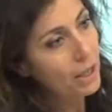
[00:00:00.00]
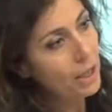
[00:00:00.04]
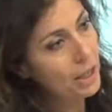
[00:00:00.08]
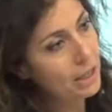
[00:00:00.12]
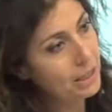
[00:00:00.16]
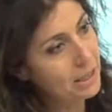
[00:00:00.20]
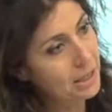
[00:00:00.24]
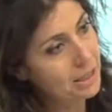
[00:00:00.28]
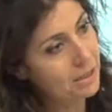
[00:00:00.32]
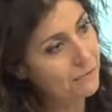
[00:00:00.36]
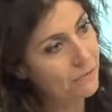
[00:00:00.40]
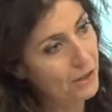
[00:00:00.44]

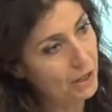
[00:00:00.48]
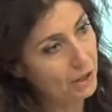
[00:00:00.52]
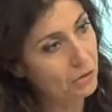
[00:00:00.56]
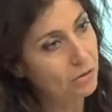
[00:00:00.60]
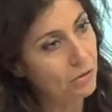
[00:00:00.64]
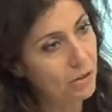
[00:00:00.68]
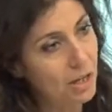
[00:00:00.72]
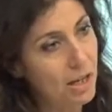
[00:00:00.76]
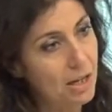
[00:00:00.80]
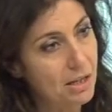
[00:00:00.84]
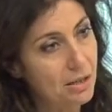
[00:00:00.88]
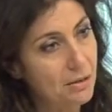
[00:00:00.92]
in this
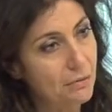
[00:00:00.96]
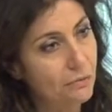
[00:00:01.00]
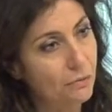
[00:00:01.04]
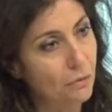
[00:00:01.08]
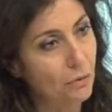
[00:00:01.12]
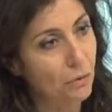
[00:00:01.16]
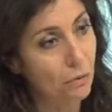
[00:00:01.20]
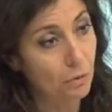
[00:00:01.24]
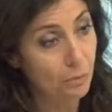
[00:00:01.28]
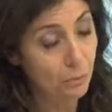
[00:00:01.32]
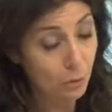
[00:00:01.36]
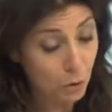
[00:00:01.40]
factorized
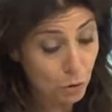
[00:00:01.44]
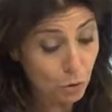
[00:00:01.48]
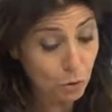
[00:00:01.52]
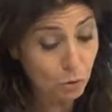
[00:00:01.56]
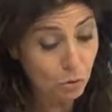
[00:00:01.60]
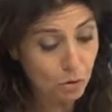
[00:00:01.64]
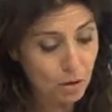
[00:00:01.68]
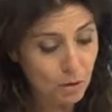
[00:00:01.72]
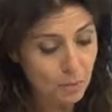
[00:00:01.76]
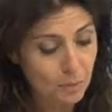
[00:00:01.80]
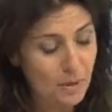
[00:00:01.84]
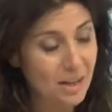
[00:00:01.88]
form due
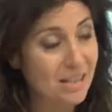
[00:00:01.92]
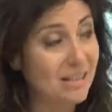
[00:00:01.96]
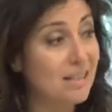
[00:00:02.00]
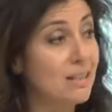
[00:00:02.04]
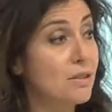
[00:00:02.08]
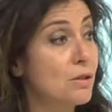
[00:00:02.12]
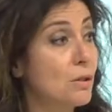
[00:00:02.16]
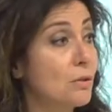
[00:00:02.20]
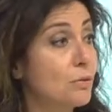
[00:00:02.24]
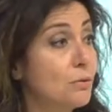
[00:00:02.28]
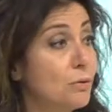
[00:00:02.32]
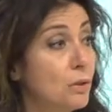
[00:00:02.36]
to the
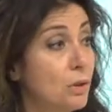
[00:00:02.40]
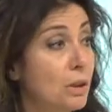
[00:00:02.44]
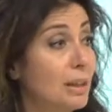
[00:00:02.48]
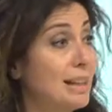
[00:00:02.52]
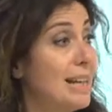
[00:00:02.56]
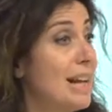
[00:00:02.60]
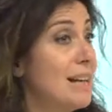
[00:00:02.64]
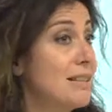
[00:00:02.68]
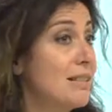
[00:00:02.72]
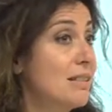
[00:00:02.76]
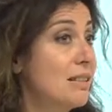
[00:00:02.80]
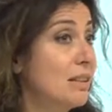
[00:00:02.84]
presence of
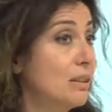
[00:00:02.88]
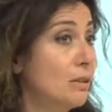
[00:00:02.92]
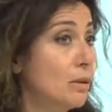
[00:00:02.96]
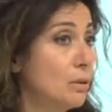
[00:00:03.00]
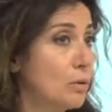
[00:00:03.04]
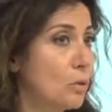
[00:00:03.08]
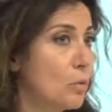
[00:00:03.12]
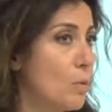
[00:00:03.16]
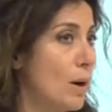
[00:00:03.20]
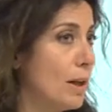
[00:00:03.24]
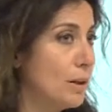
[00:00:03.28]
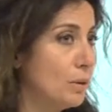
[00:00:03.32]
classical or
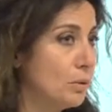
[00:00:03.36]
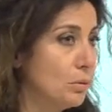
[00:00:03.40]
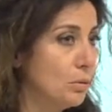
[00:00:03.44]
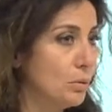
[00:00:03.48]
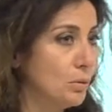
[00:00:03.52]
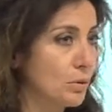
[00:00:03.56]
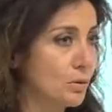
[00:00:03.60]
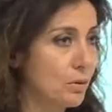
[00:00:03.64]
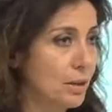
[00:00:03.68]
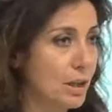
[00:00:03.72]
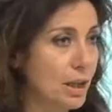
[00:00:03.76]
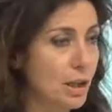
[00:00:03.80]
quantum
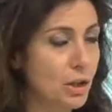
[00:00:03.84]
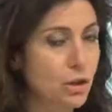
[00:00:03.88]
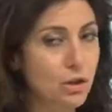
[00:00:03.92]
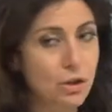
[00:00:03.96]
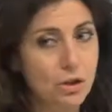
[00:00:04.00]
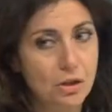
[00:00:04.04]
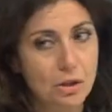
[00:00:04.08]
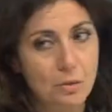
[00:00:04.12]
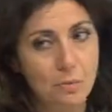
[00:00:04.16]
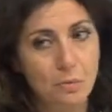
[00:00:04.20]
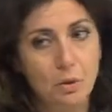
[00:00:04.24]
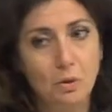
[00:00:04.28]

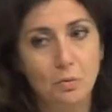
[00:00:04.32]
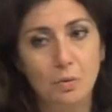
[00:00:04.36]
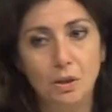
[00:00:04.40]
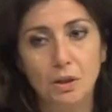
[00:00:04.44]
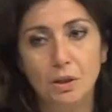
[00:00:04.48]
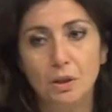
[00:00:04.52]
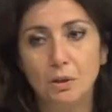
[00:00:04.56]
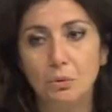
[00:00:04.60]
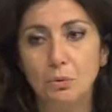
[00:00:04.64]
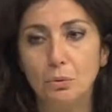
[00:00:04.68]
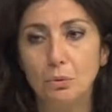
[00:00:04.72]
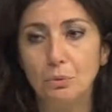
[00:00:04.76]
correlations between
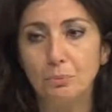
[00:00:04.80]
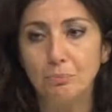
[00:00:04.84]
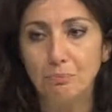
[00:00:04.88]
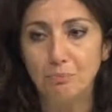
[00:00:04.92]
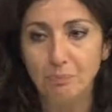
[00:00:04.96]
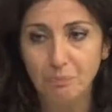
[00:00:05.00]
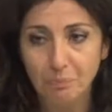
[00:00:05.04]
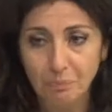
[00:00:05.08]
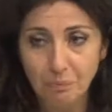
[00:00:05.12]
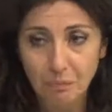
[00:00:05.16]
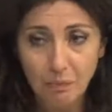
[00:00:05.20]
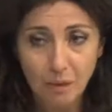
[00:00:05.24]
the two.
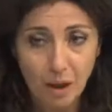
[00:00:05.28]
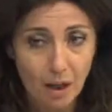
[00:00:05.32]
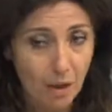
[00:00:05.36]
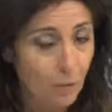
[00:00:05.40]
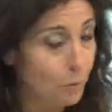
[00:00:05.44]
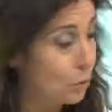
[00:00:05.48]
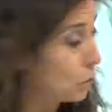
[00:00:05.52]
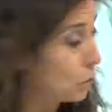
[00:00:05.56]
And